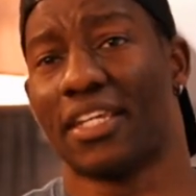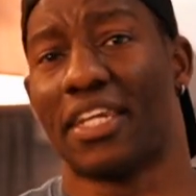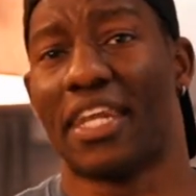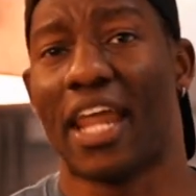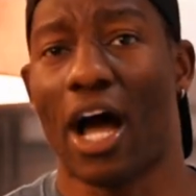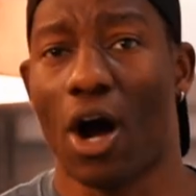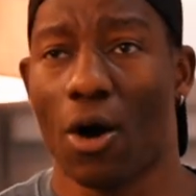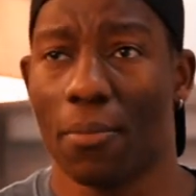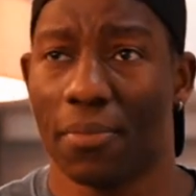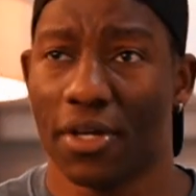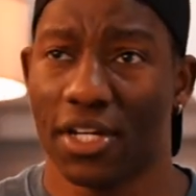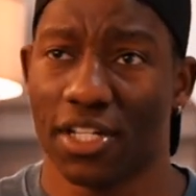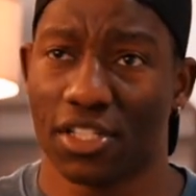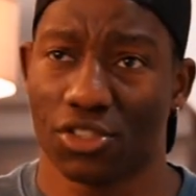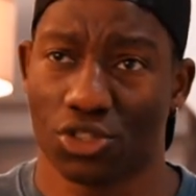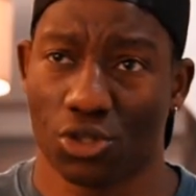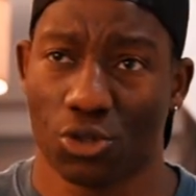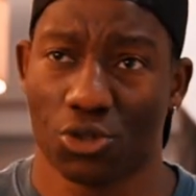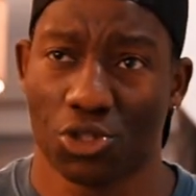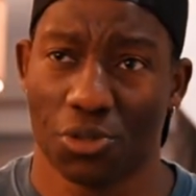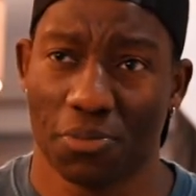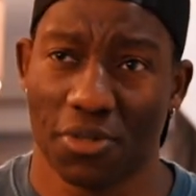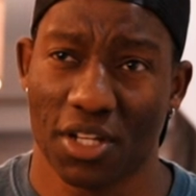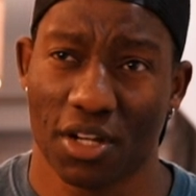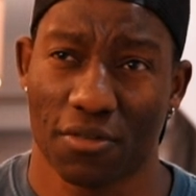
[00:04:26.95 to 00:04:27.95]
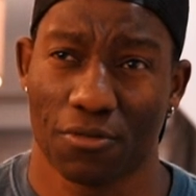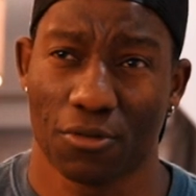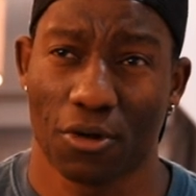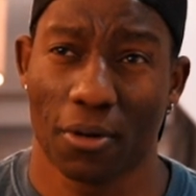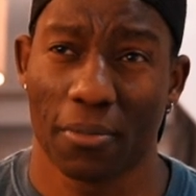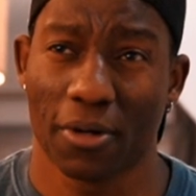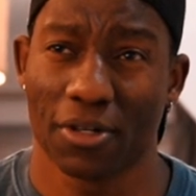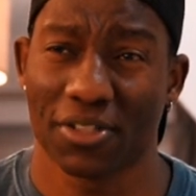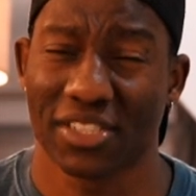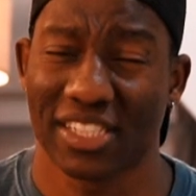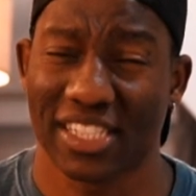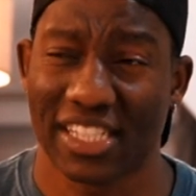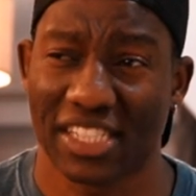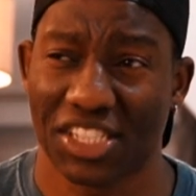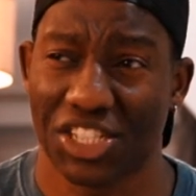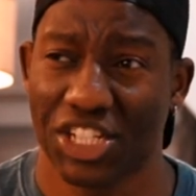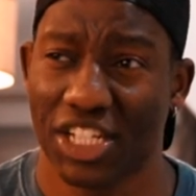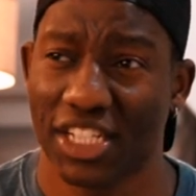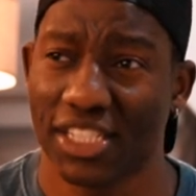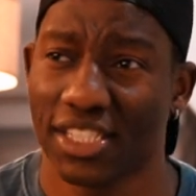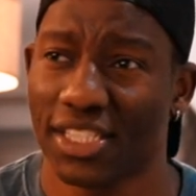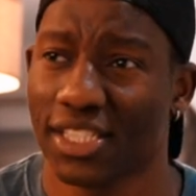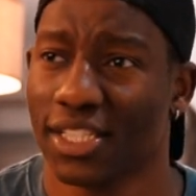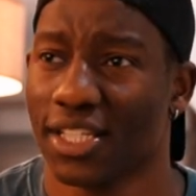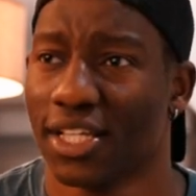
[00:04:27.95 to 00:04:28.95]
Now I've been in social media for about 6
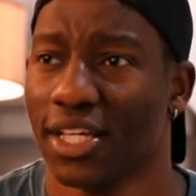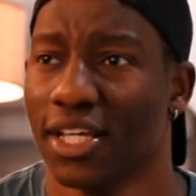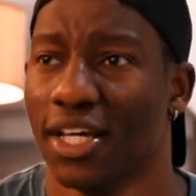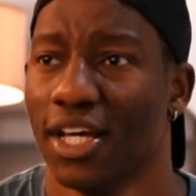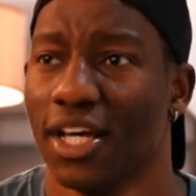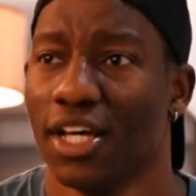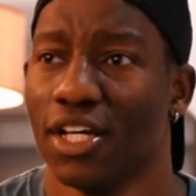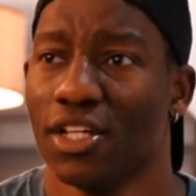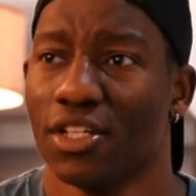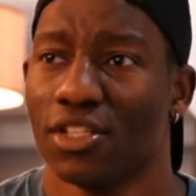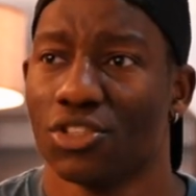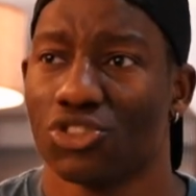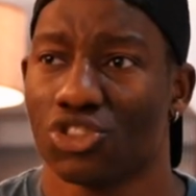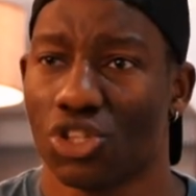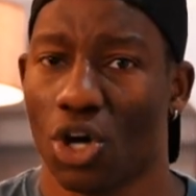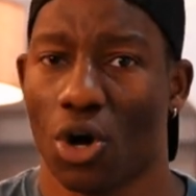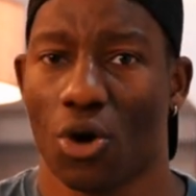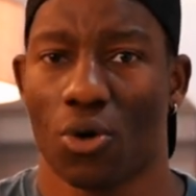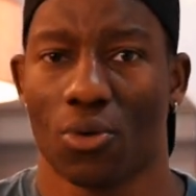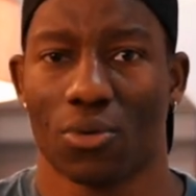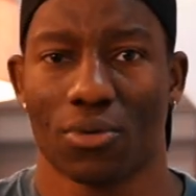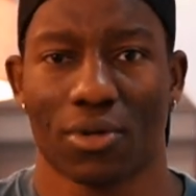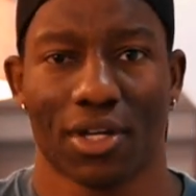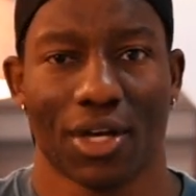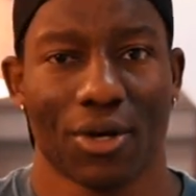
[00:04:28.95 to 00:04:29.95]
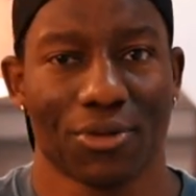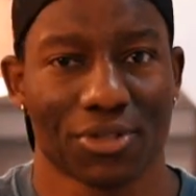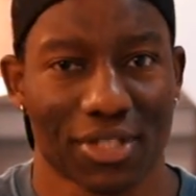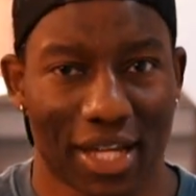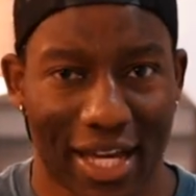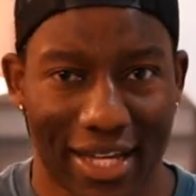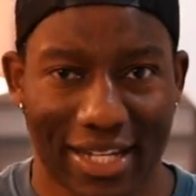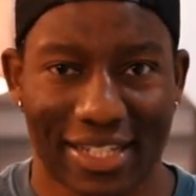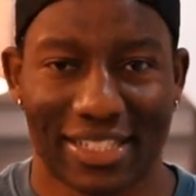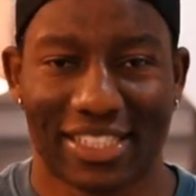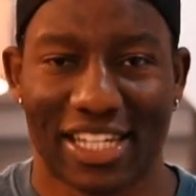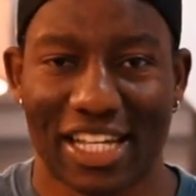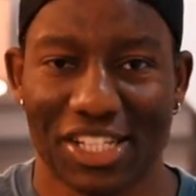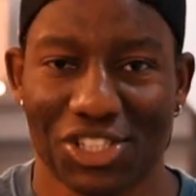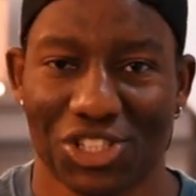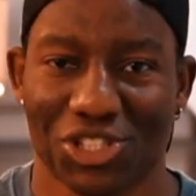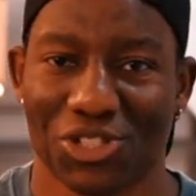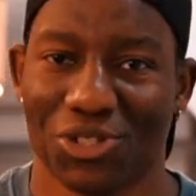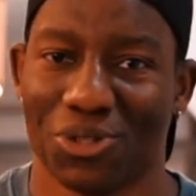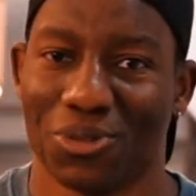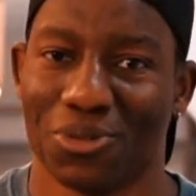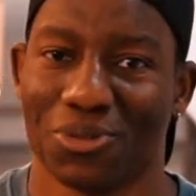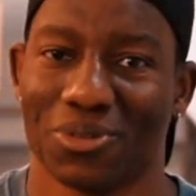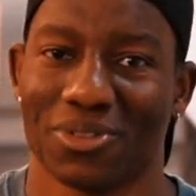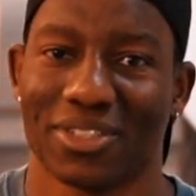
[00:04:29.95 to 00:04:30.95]
years. So it was
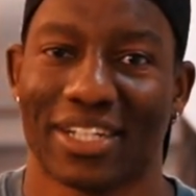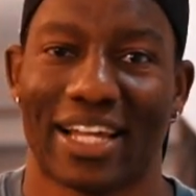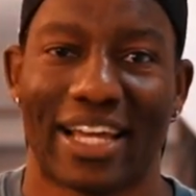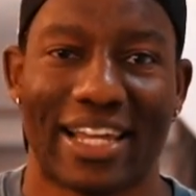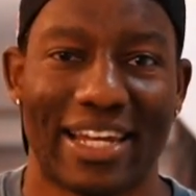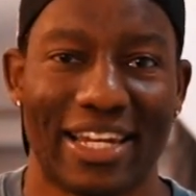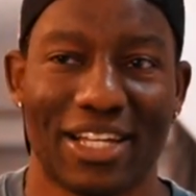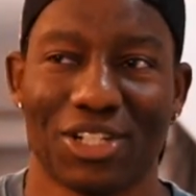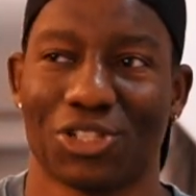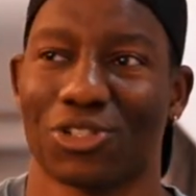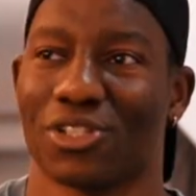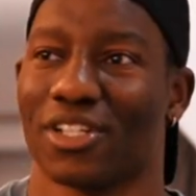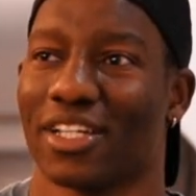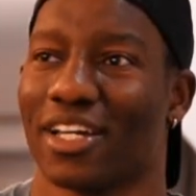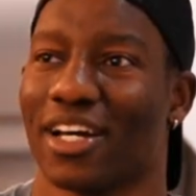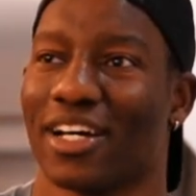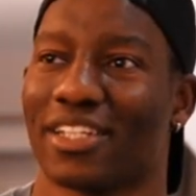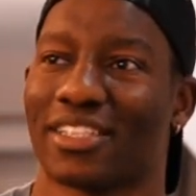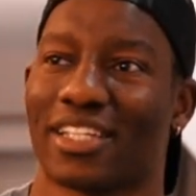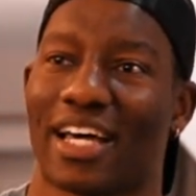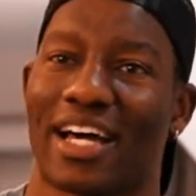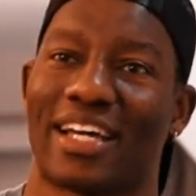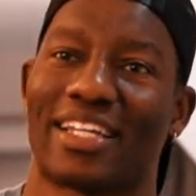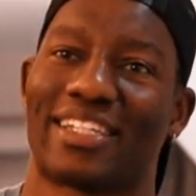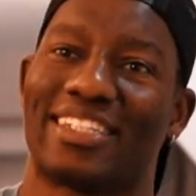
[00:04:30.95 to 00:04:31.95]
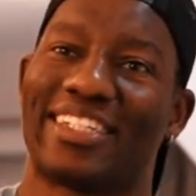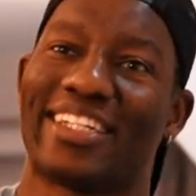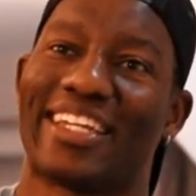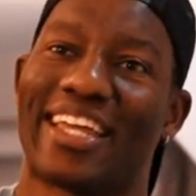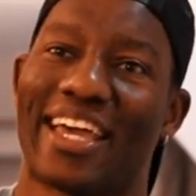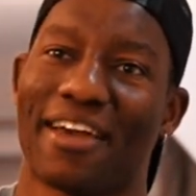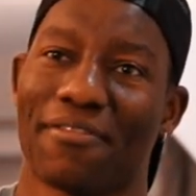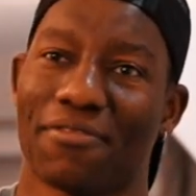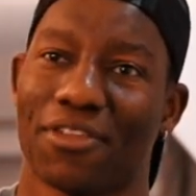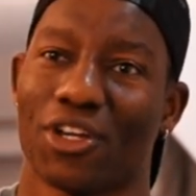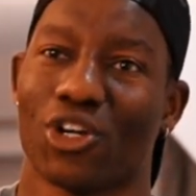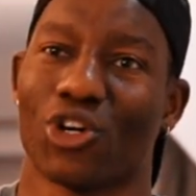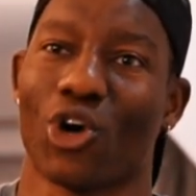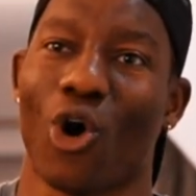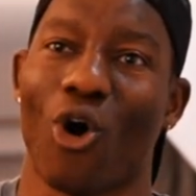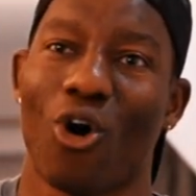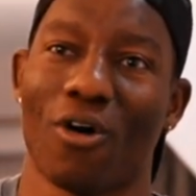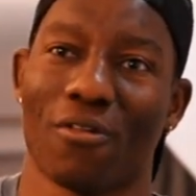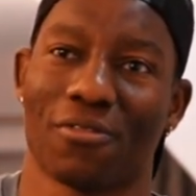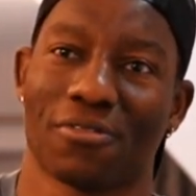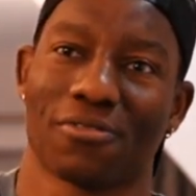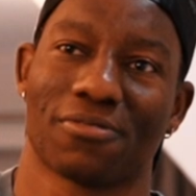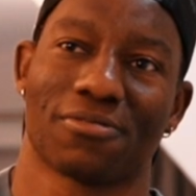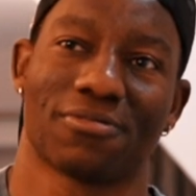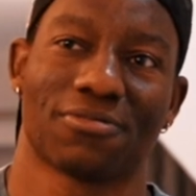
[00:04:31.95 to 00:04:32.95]
unintentional. Like literally guys, I didn't have the
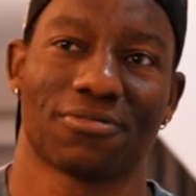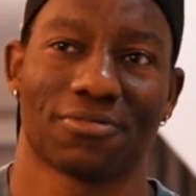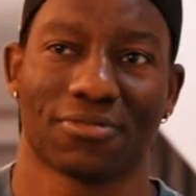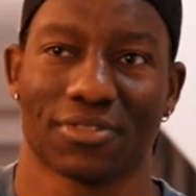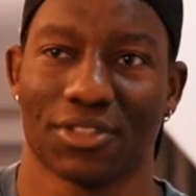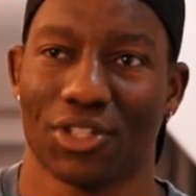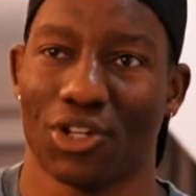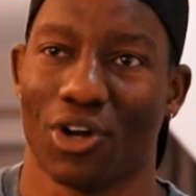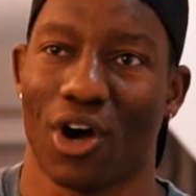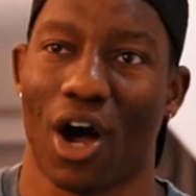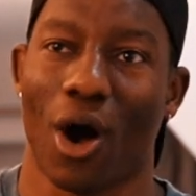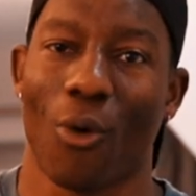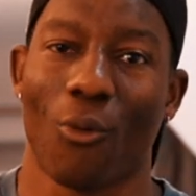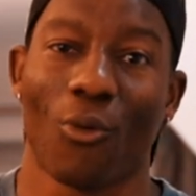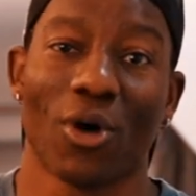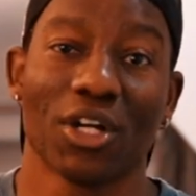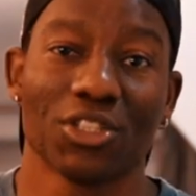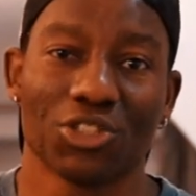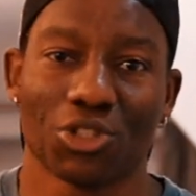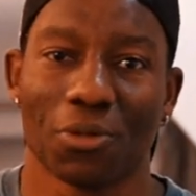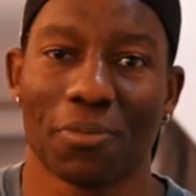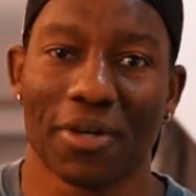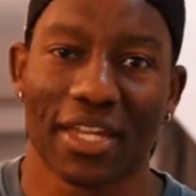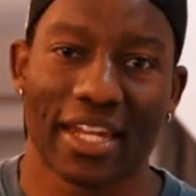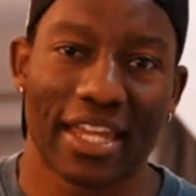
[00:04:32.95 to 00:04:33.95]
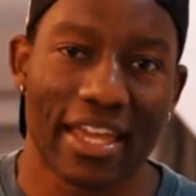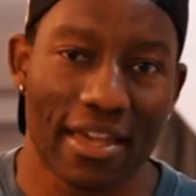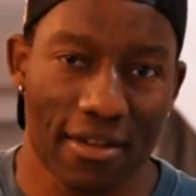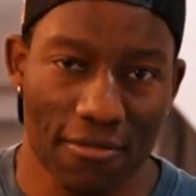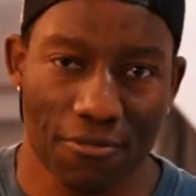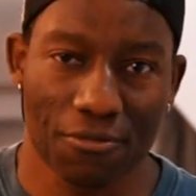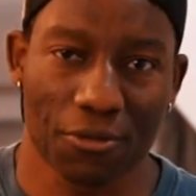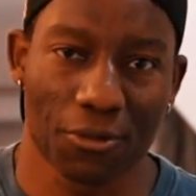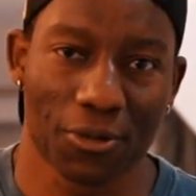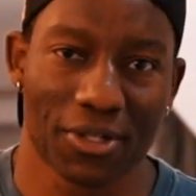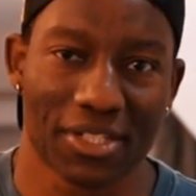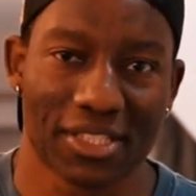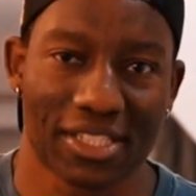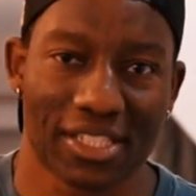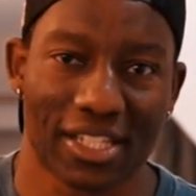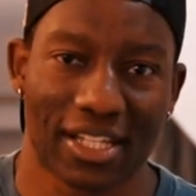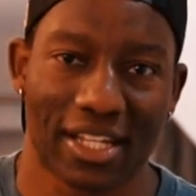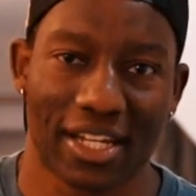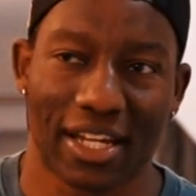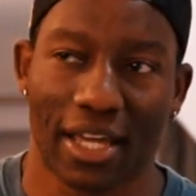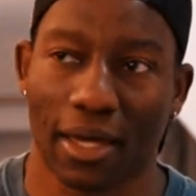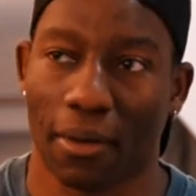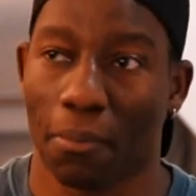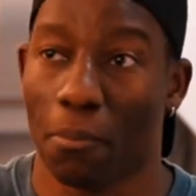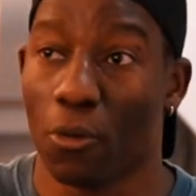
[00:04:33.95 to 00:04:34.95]
goal of, I want to be an influencer
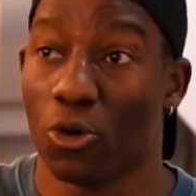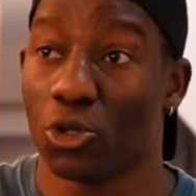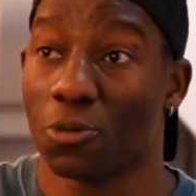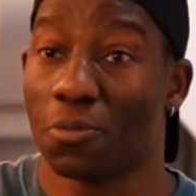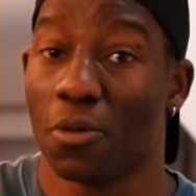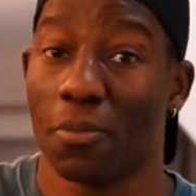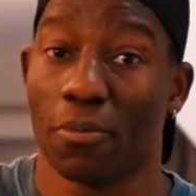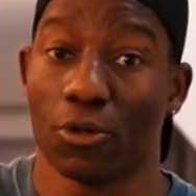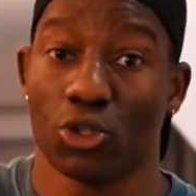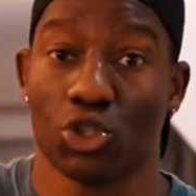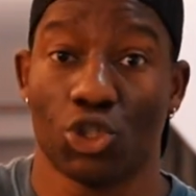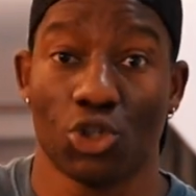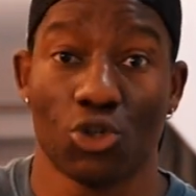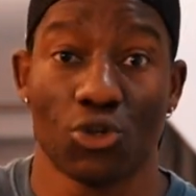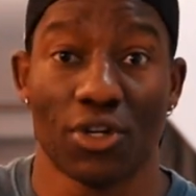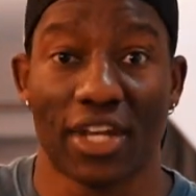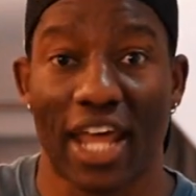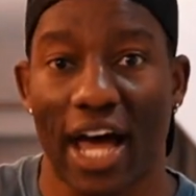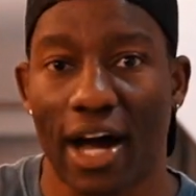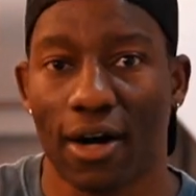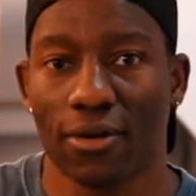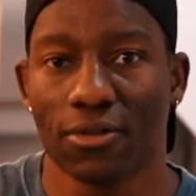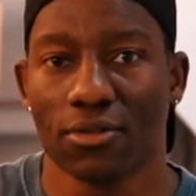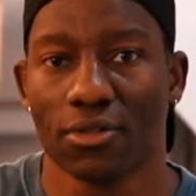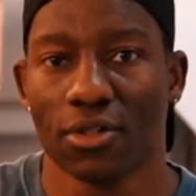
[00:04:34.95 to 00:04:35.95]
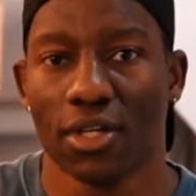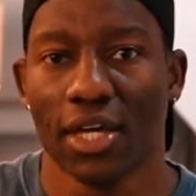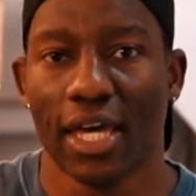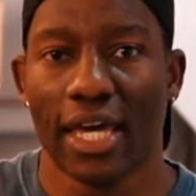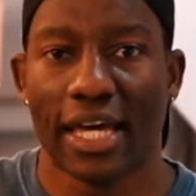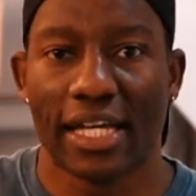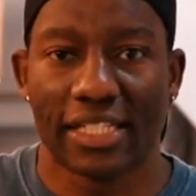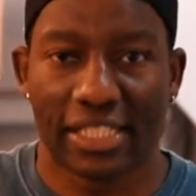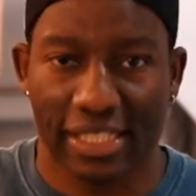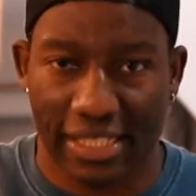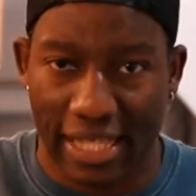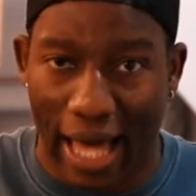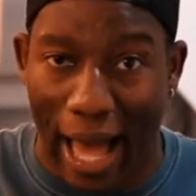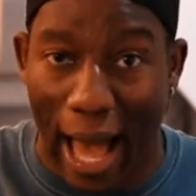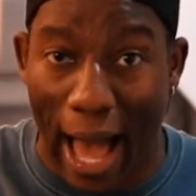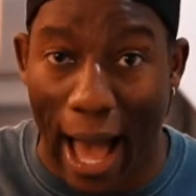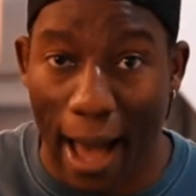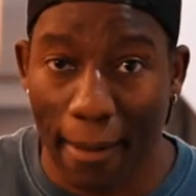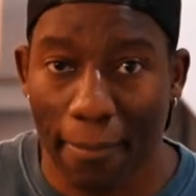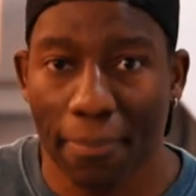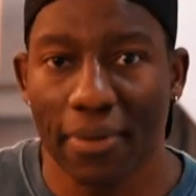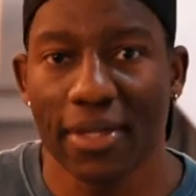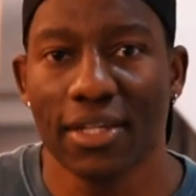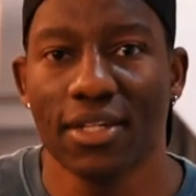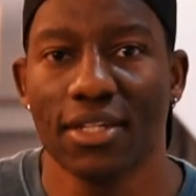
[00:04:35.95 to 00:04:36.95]
like most people do now. It just
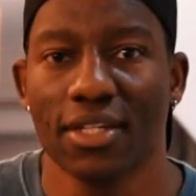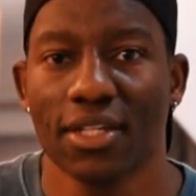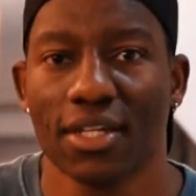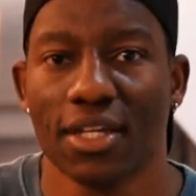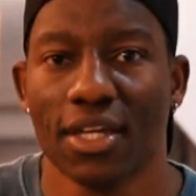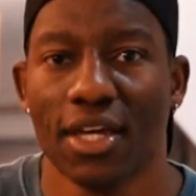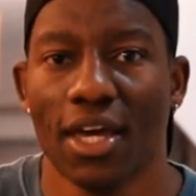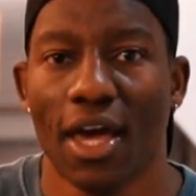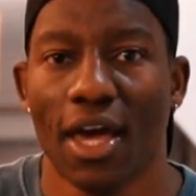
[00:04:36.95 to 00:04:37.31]
happened.